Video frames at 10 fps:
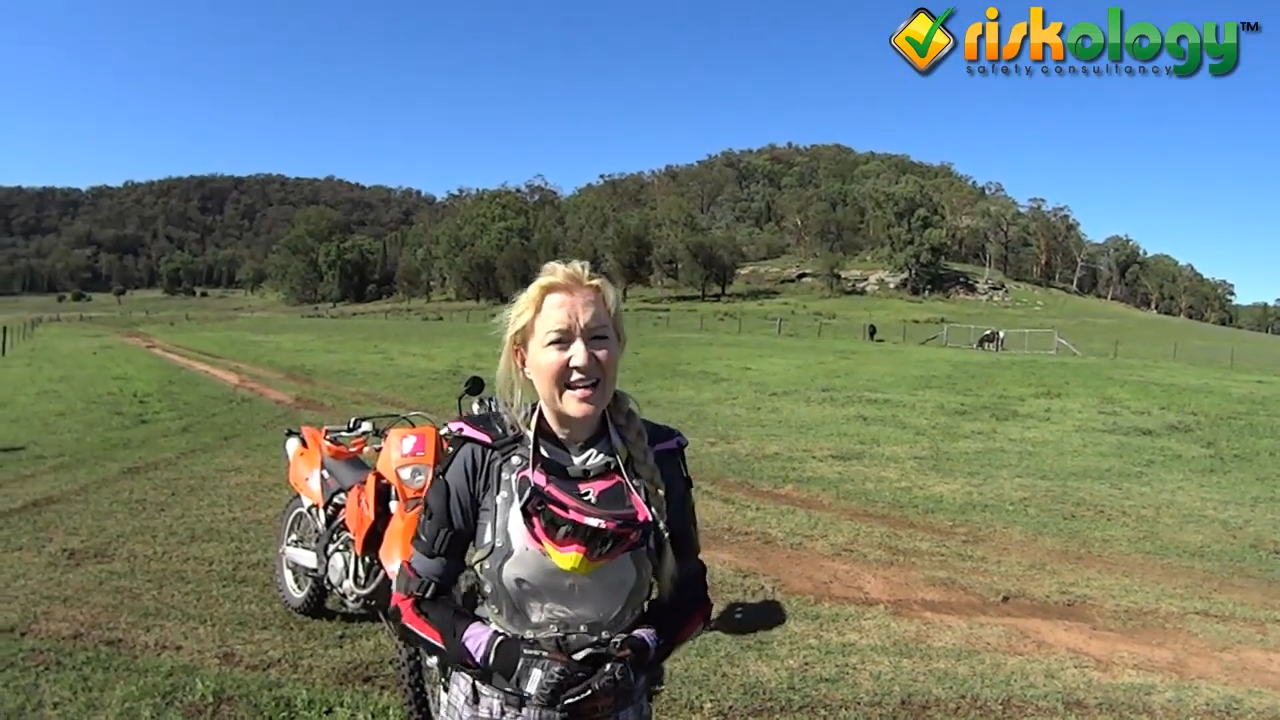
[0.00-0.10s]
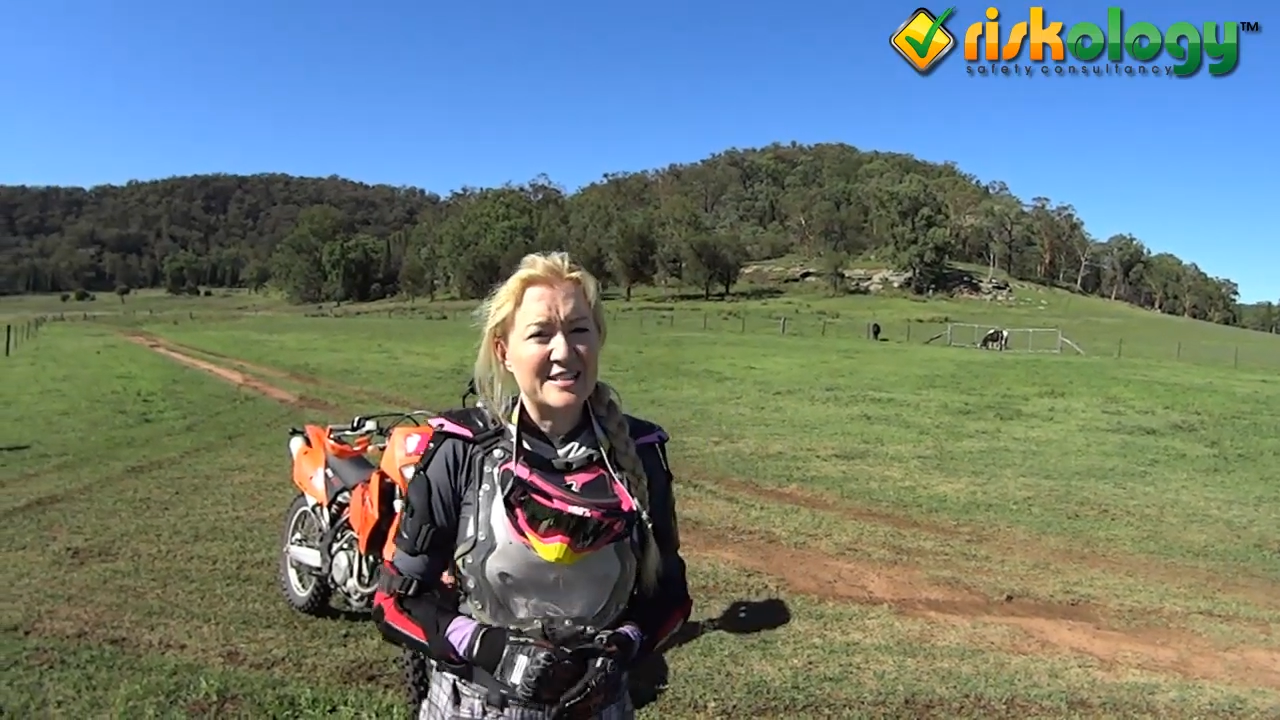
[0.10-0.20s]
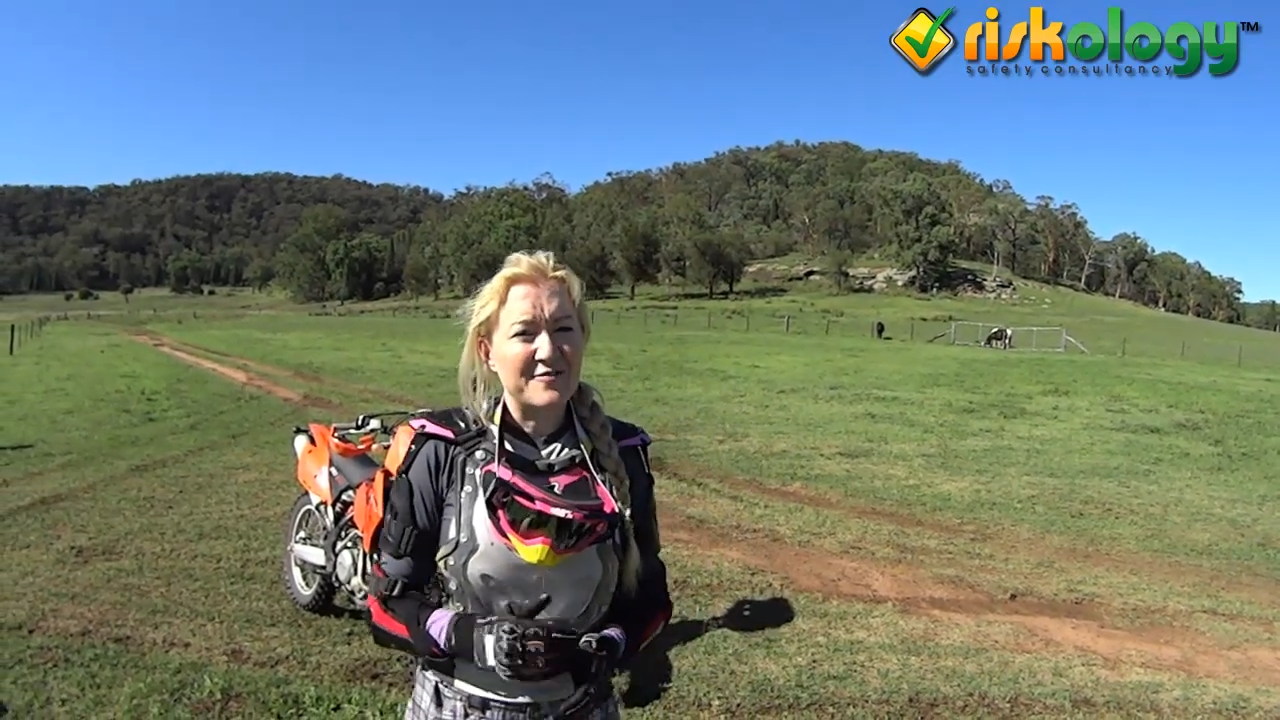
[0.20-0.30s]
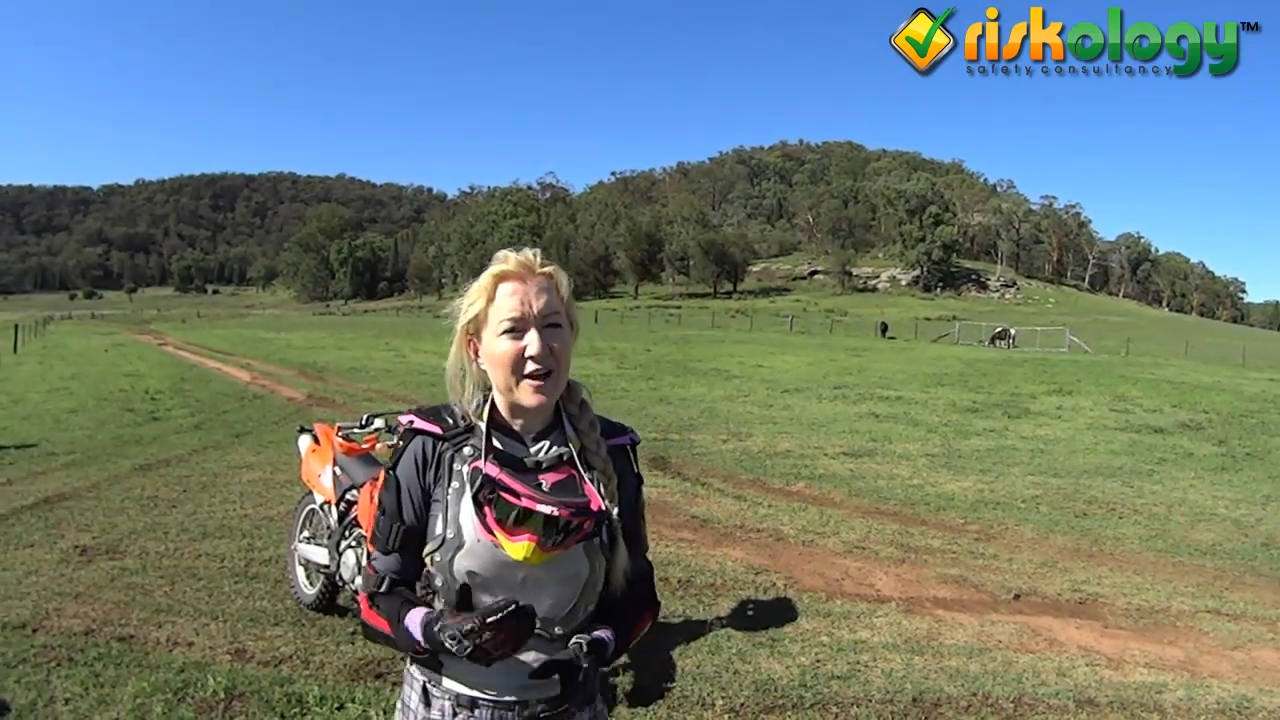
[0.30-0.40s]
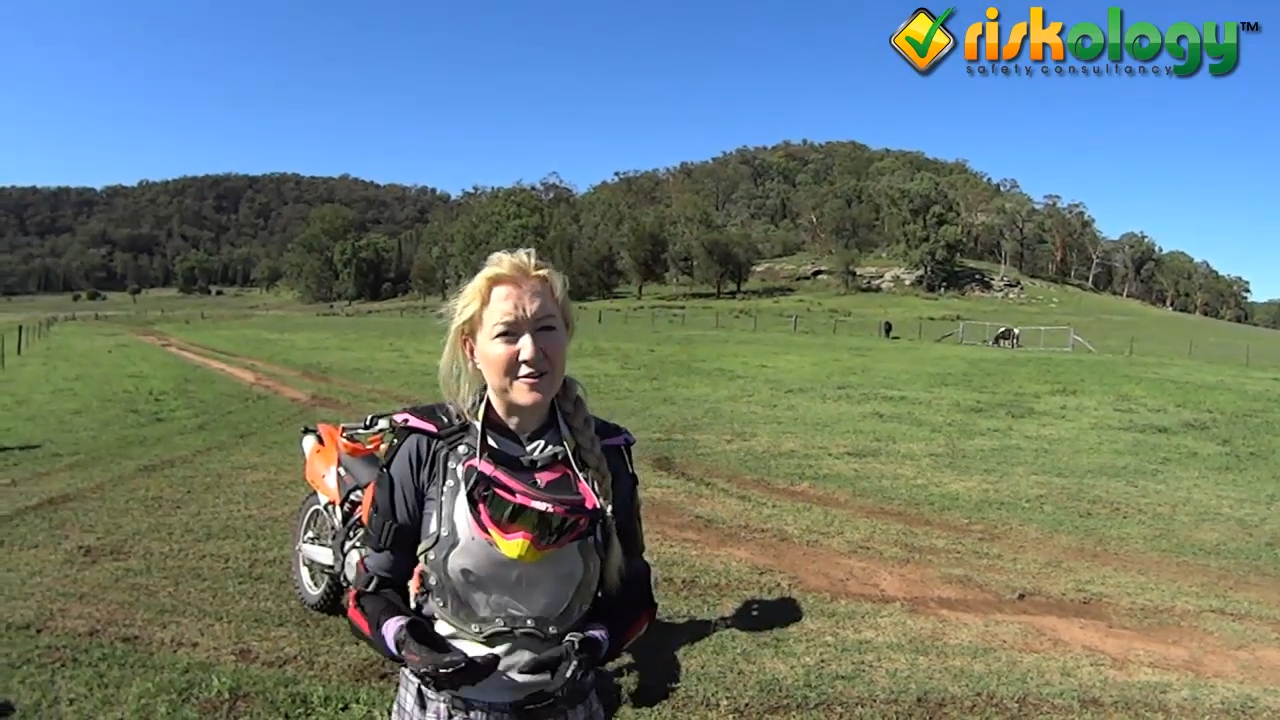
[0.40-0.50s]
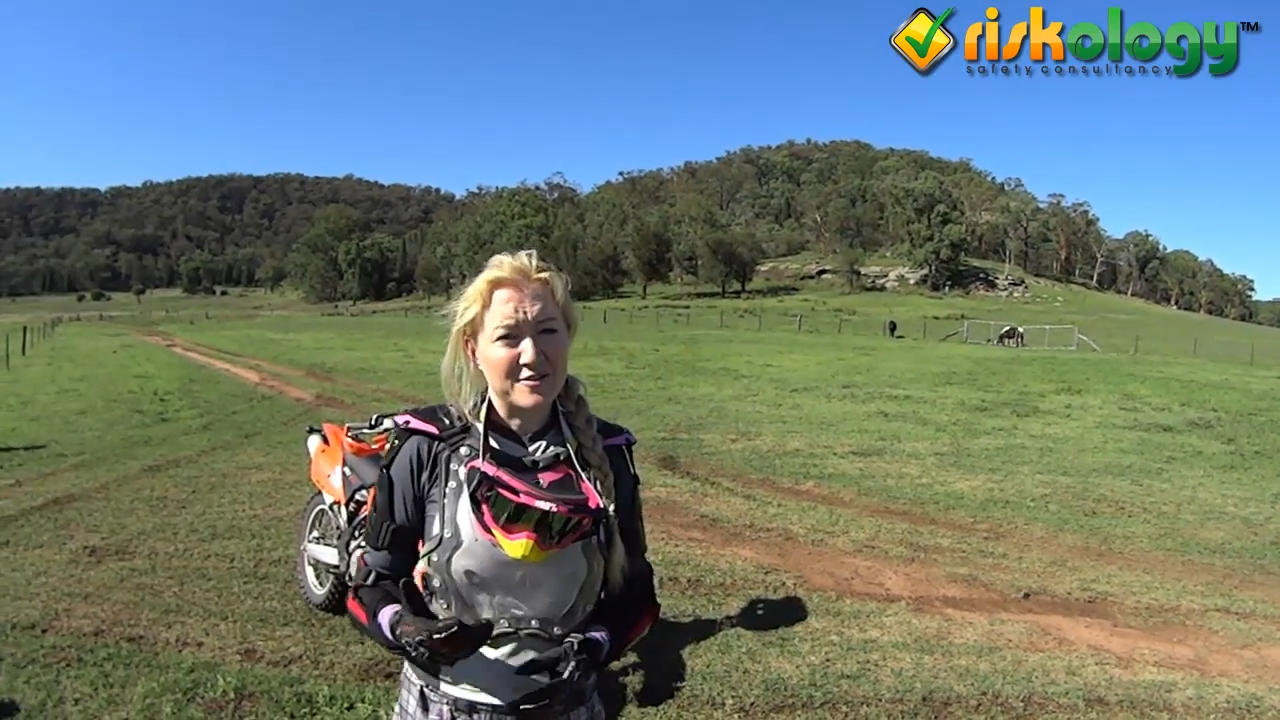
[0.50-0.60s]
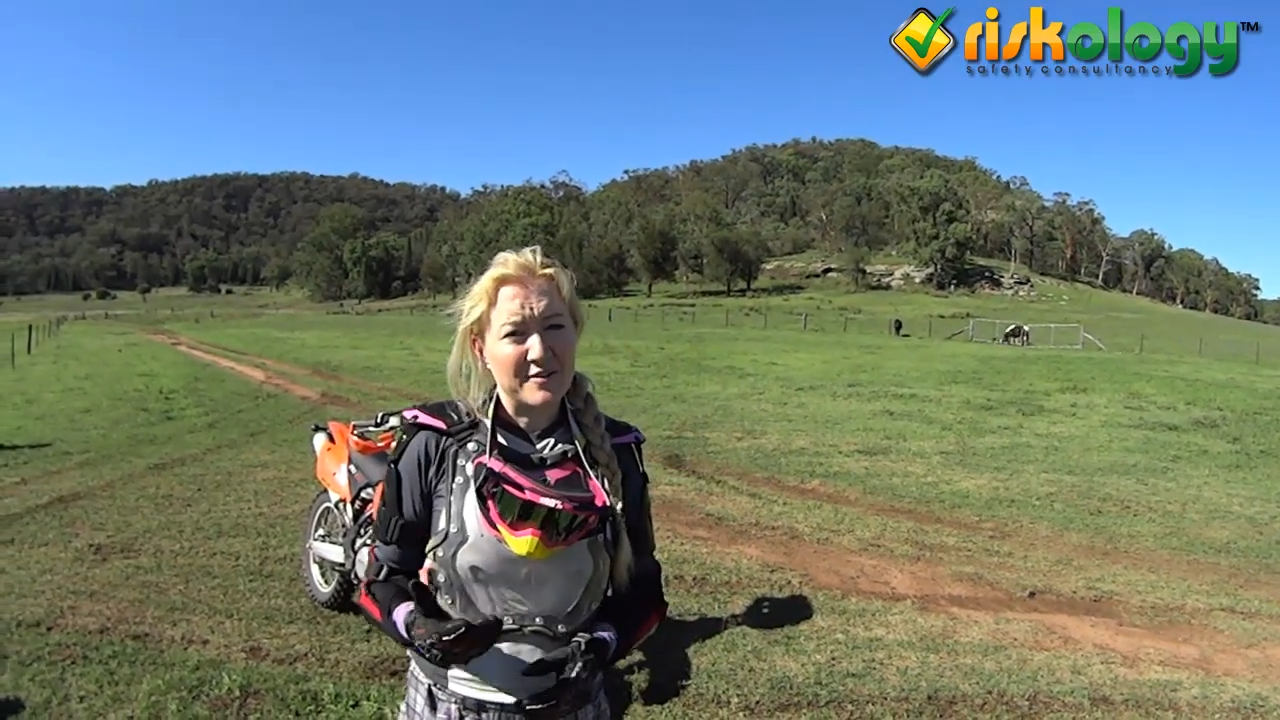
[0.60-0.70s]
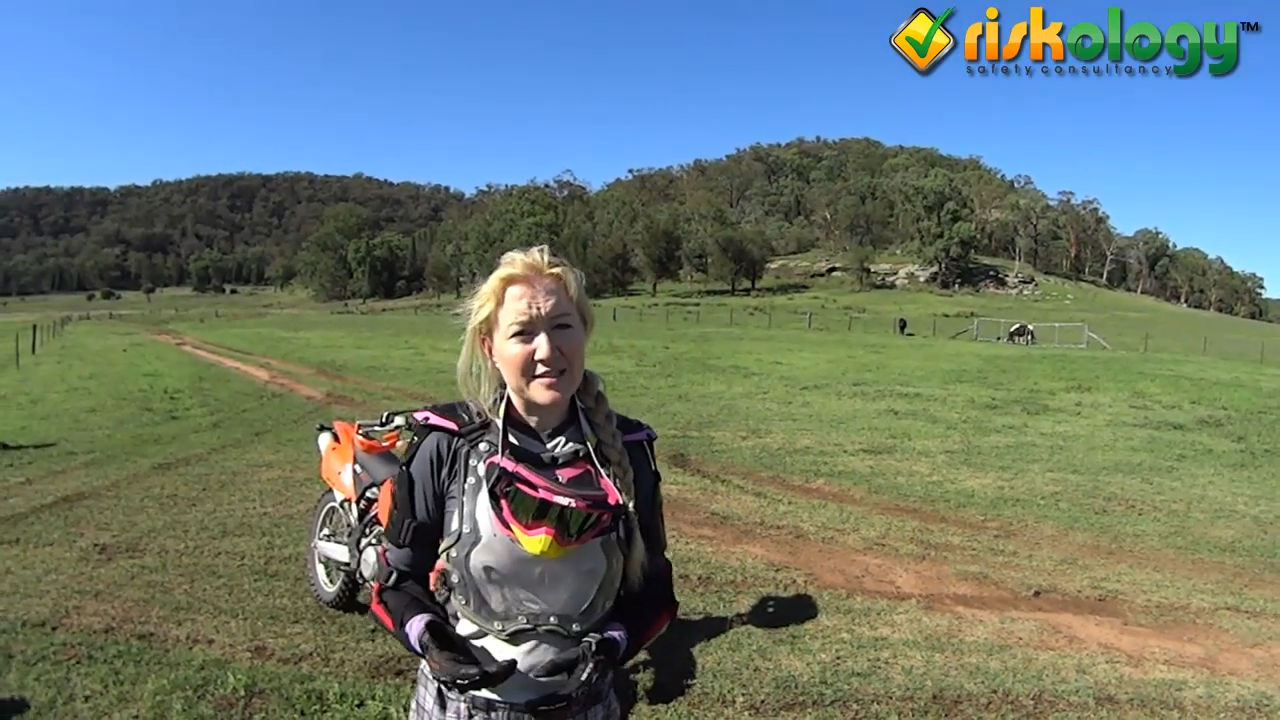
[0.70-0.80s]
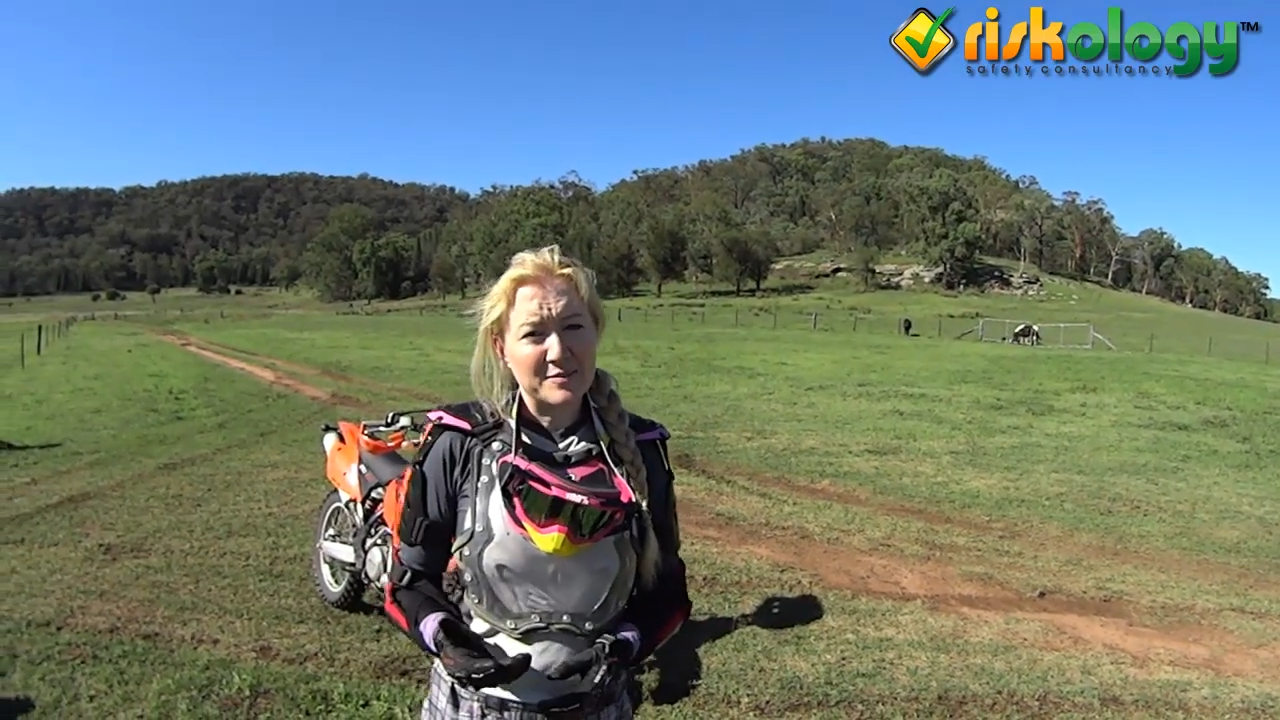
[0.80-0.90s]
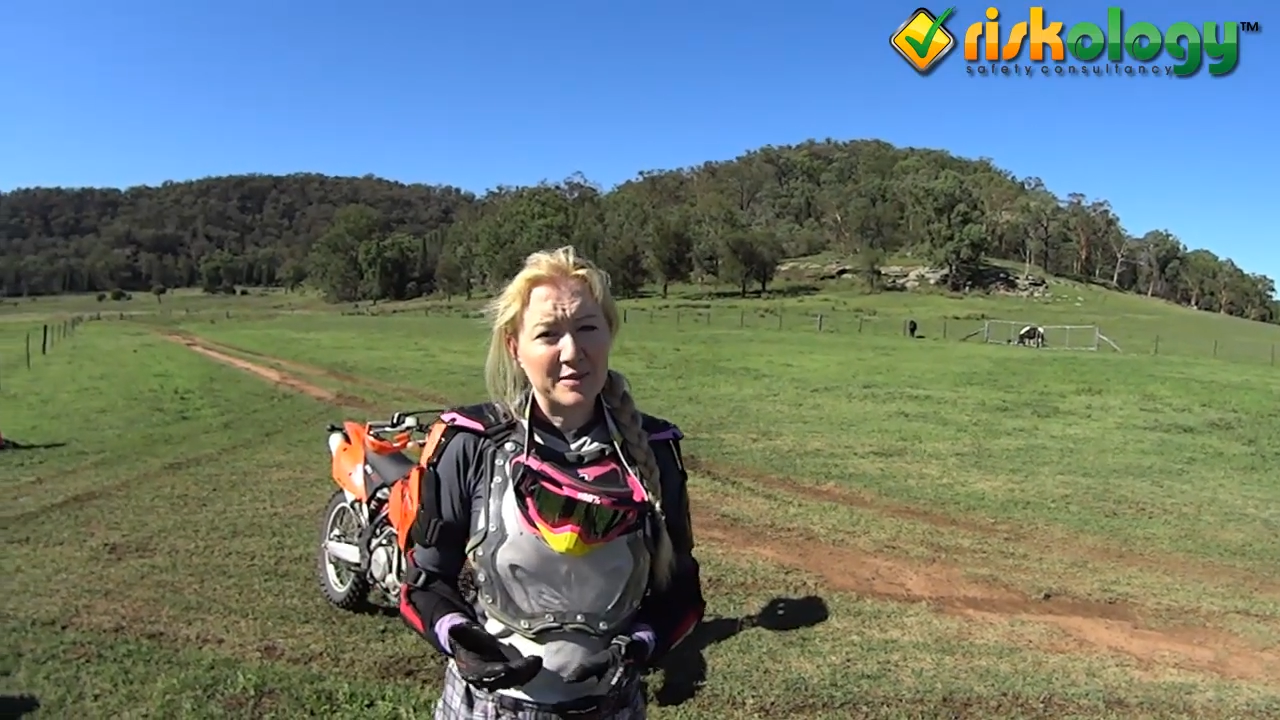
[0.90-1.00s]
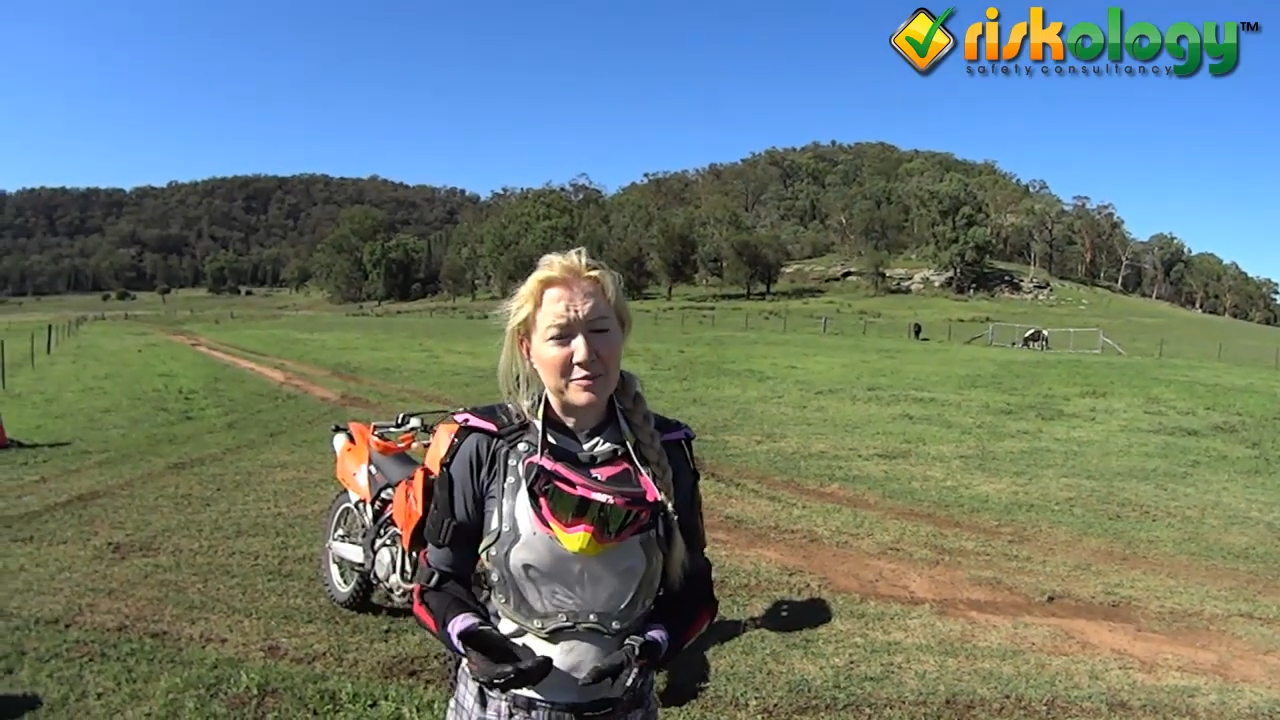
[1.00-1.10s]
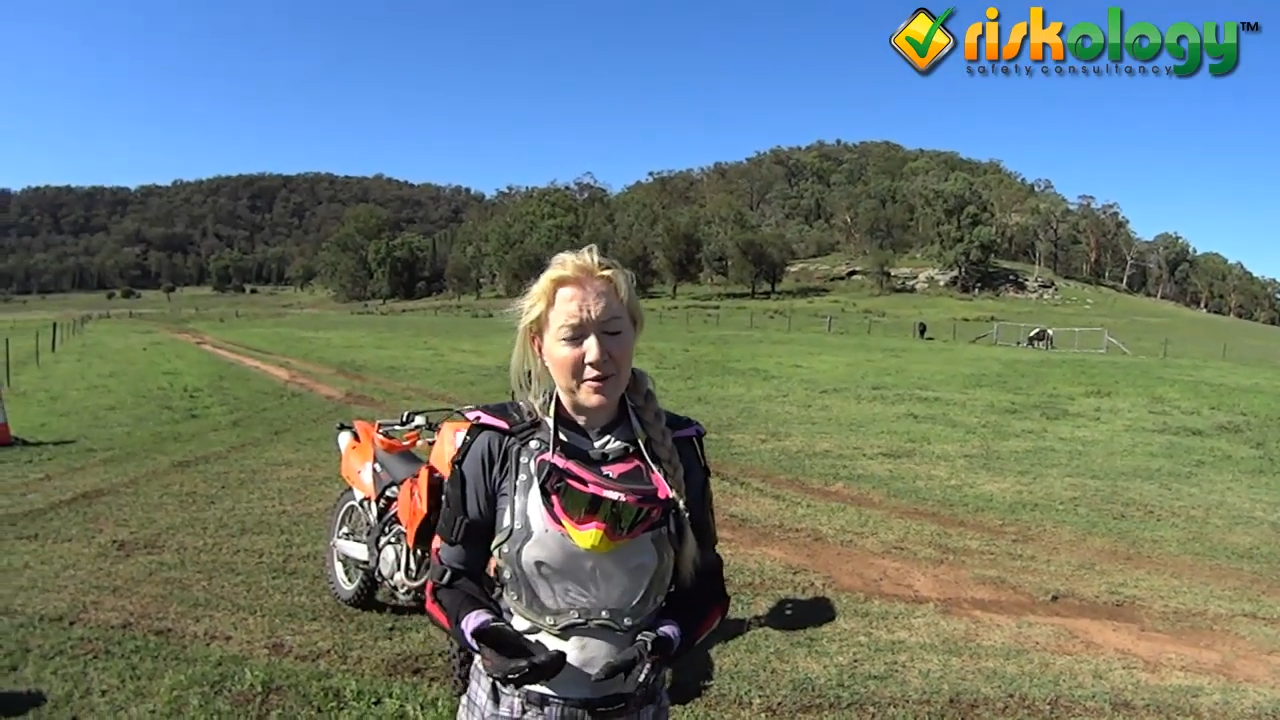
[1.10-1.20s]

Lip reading: as far as reasonably